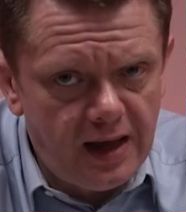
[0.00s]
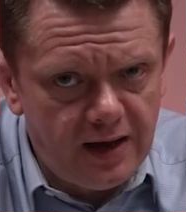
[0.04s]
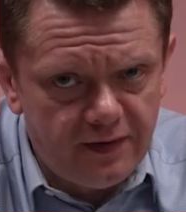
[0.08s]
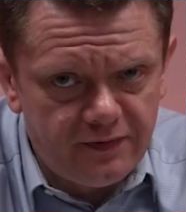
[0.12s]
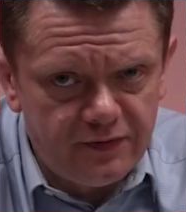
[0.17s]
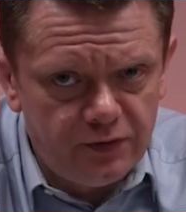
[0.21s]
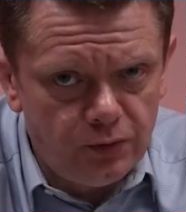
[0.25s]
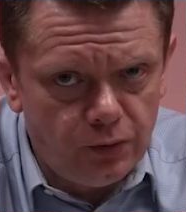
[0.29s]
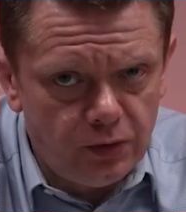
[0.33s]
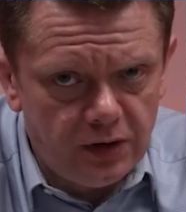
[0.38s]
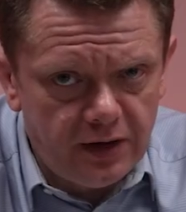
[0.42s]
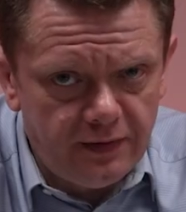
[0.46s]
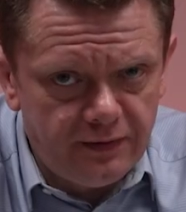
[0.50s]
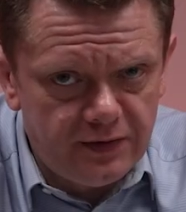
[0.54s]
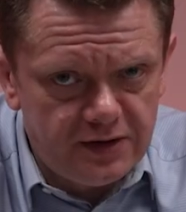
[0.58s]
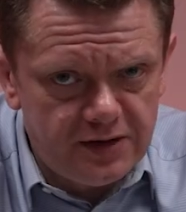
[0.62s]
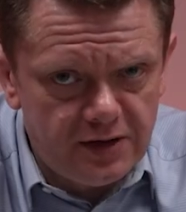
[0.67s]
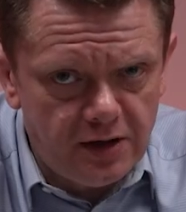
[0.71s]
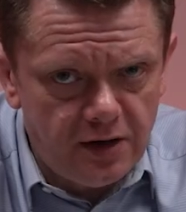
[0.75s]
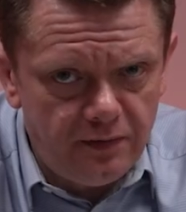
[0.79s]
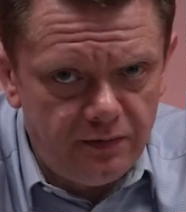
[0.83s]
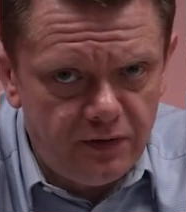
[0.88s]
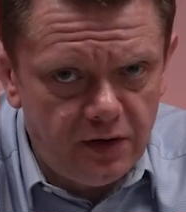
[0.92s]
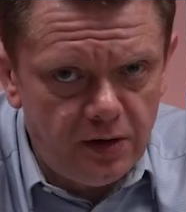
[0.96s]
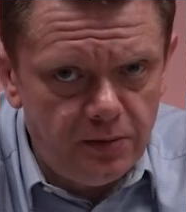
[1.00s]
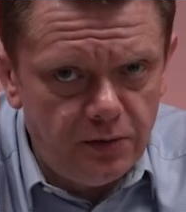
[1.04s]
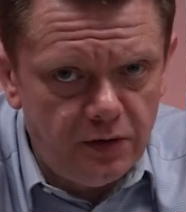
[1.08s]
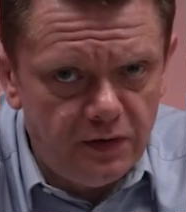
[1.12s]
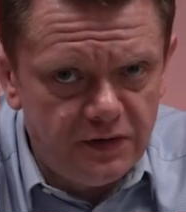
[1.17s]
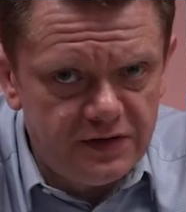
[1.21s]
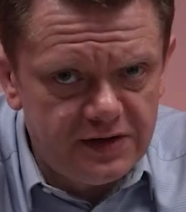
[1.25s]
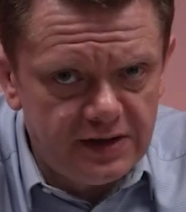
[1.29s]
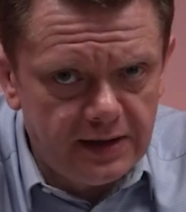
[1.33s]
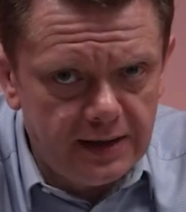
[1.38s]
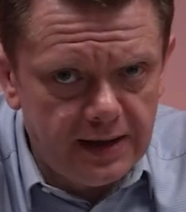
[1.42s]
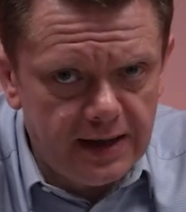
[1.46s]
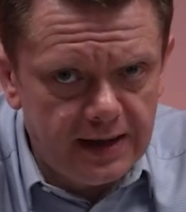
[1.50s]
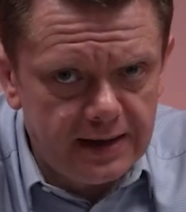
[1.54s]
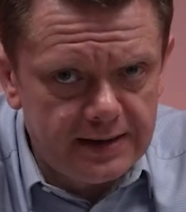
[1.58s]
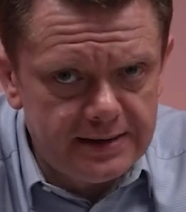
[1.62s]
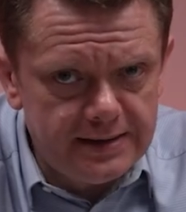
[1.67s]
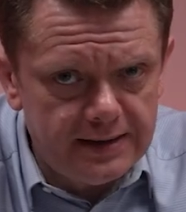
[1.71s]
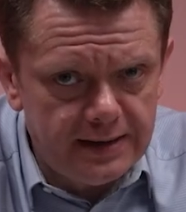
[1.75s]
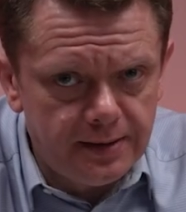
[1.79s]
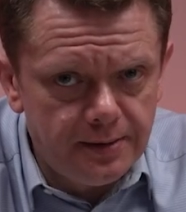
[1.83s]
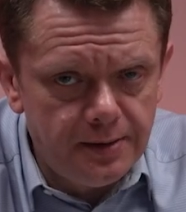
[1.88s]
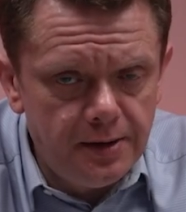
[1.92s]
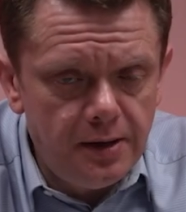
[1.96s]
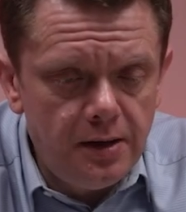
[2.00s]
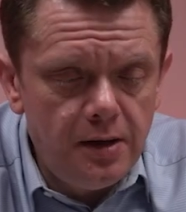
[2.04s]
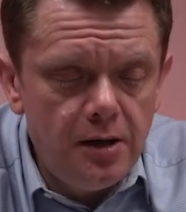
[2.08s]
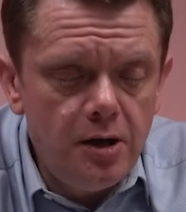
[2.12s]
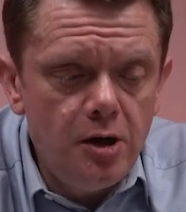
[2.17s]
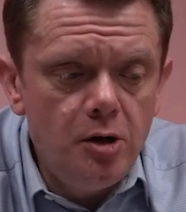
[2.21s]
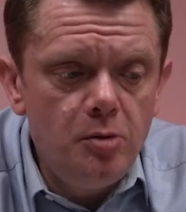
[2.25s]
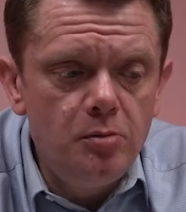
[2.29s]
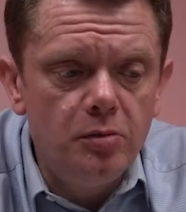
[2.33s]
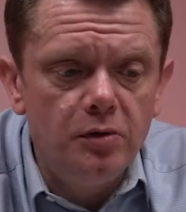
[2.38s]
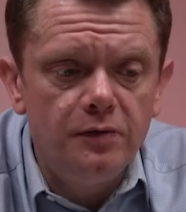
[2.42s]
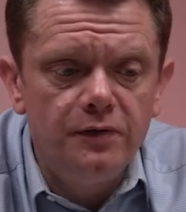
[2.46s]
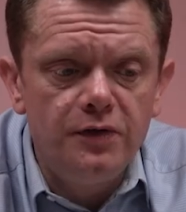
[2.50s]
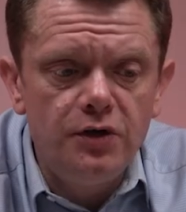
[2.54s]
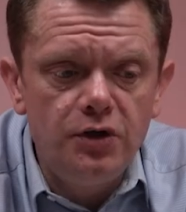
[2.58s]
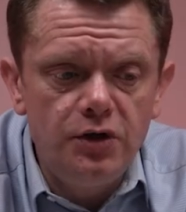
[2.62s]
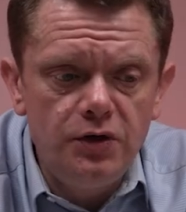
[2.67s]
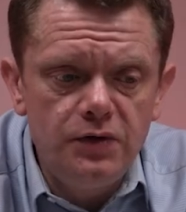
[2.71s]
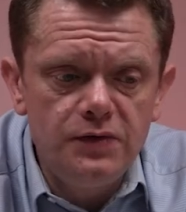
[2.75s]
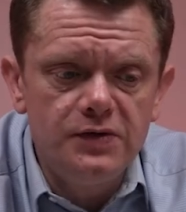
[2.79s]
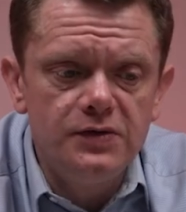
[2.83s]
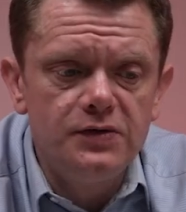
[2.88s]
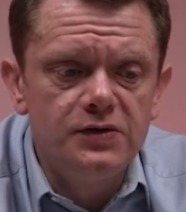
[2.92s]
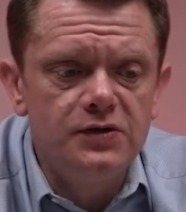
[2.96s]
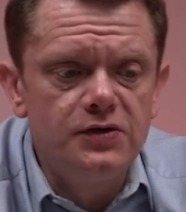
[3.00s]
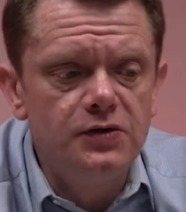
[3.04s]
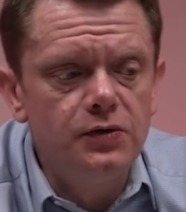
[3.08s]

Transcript: after whatever time frame you've selected. But for nuisance